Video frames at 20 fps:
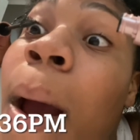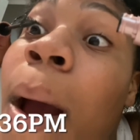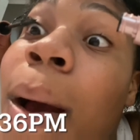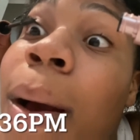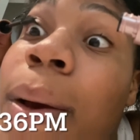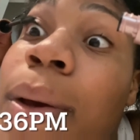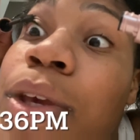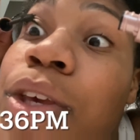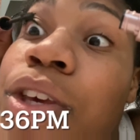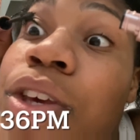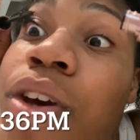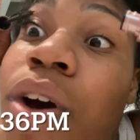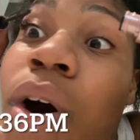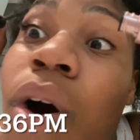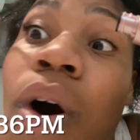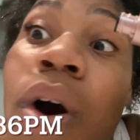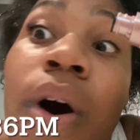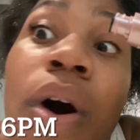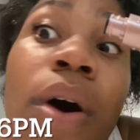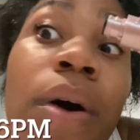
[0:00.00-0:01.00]

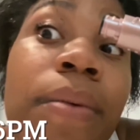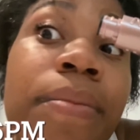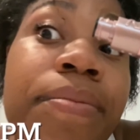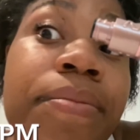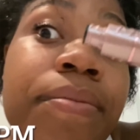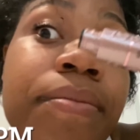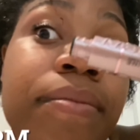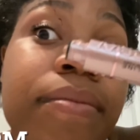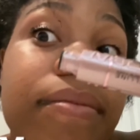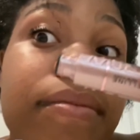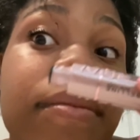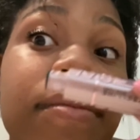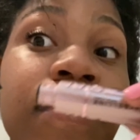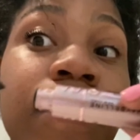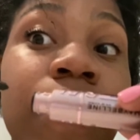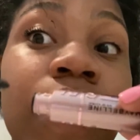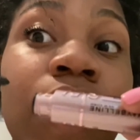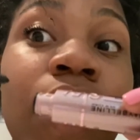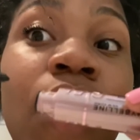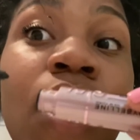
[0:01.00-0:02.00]
Y'all.
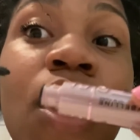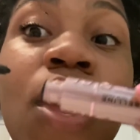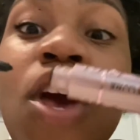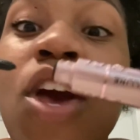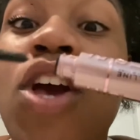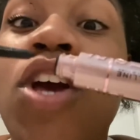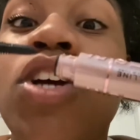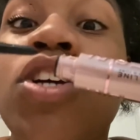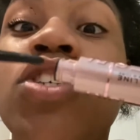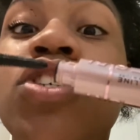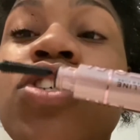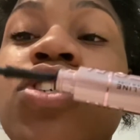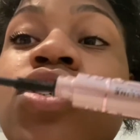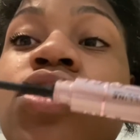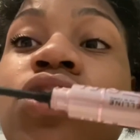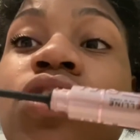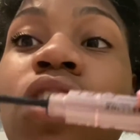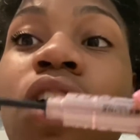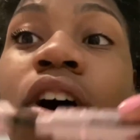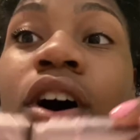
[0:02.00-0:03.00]

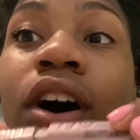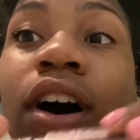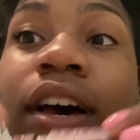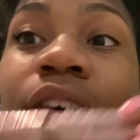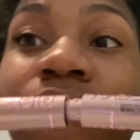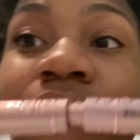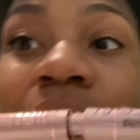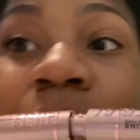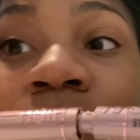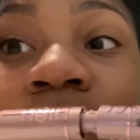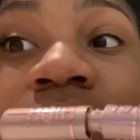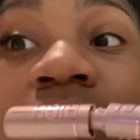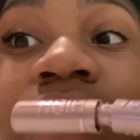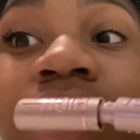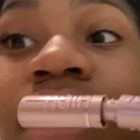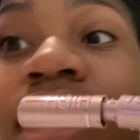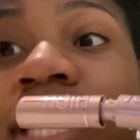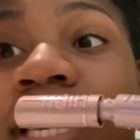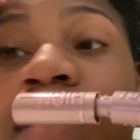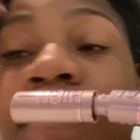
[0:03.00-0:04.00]
Y'all, if I was to keep